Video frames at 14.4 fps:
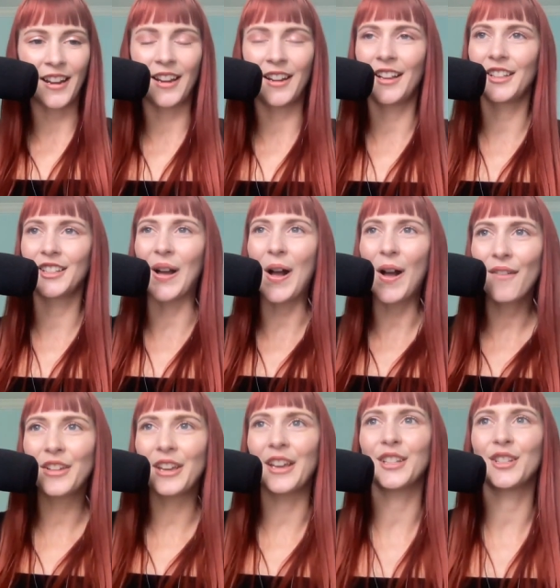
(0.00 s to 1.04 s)
And it's
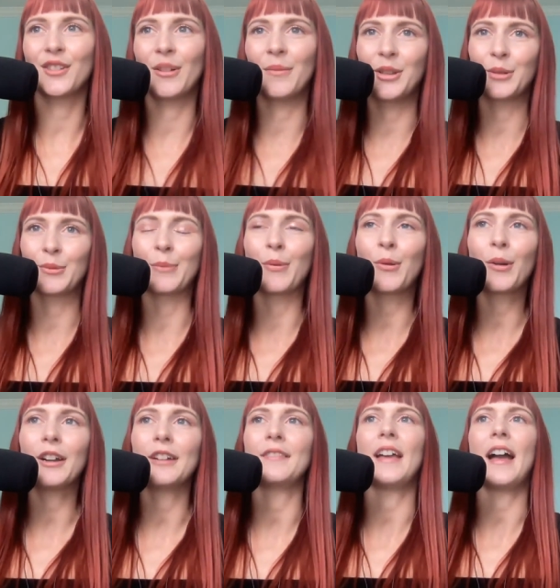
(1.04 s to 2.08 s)
obvious from this
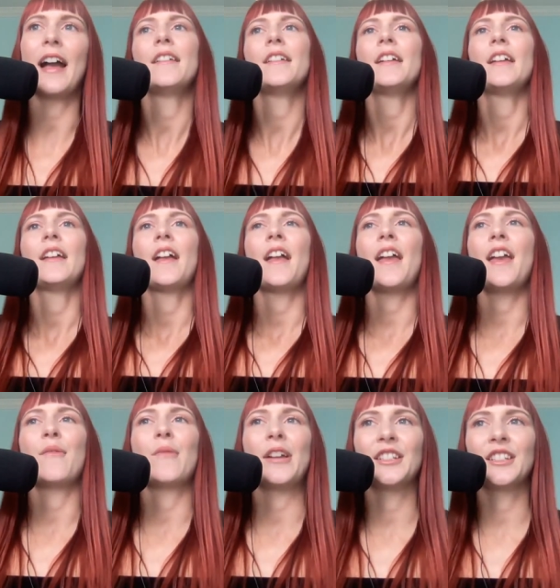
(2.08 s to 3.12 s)
report that
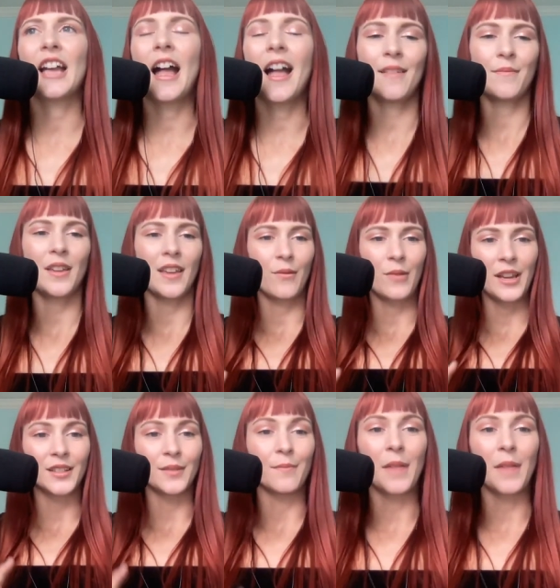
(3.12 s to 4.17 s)
it wastes time, it
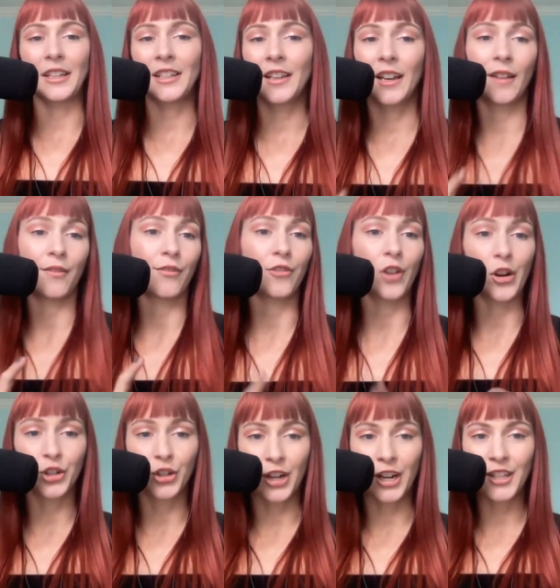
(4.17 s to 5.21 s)
wastes money, it
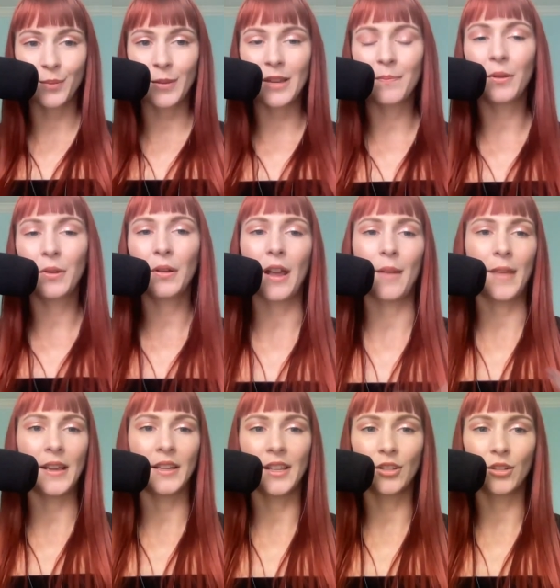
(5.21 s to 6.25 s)
frustrates people and
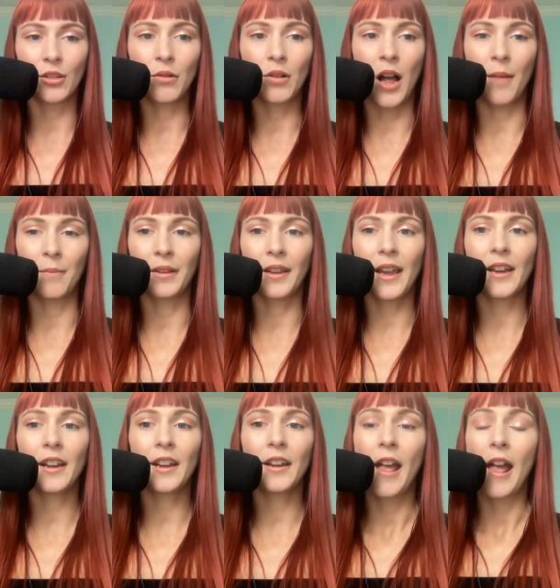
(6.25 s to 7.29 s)
makes things so
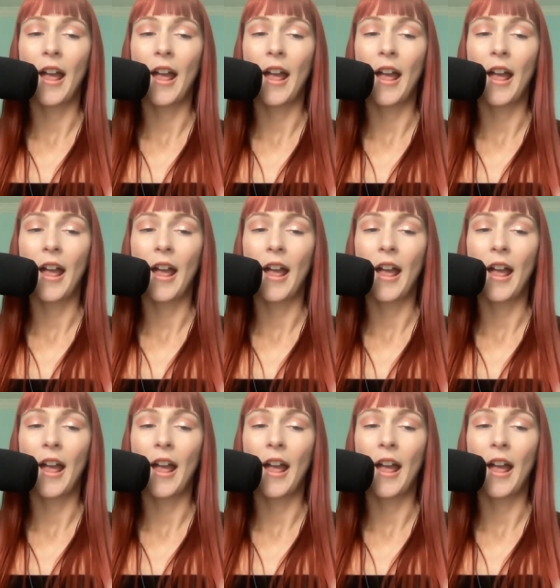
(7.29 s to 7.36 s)
complicated.